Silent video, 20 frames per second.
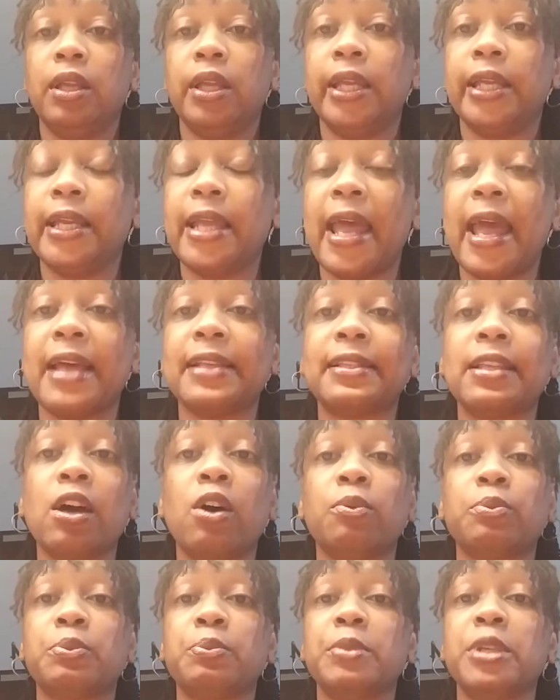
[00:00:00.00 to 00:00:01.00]
It has
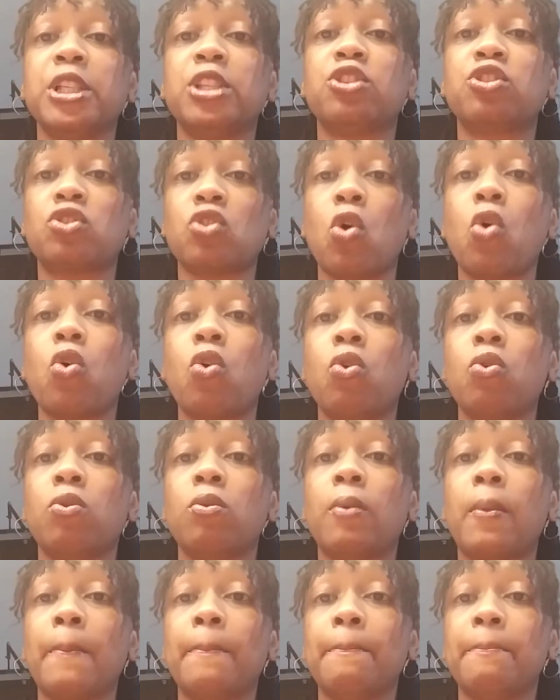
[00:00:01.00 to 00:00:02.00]
helped me so
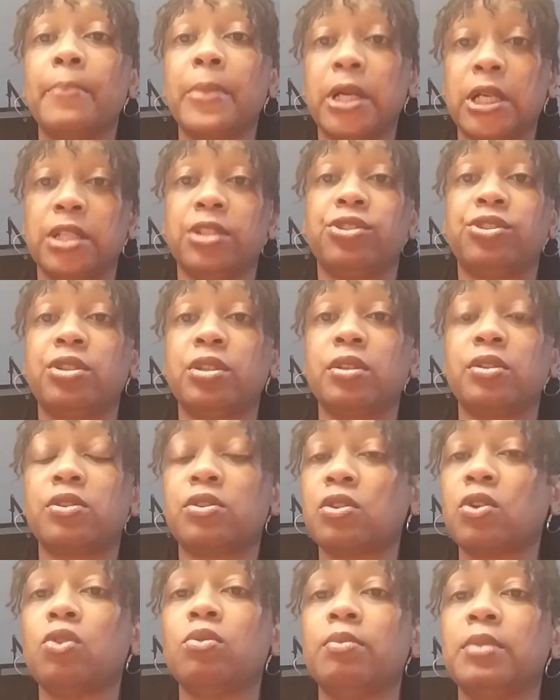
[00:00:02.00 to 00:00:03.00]
much,
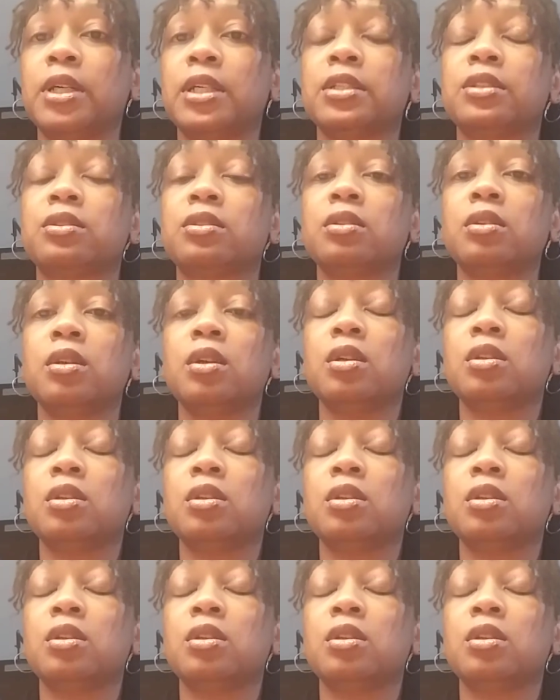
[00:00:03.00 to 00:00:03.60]
so much.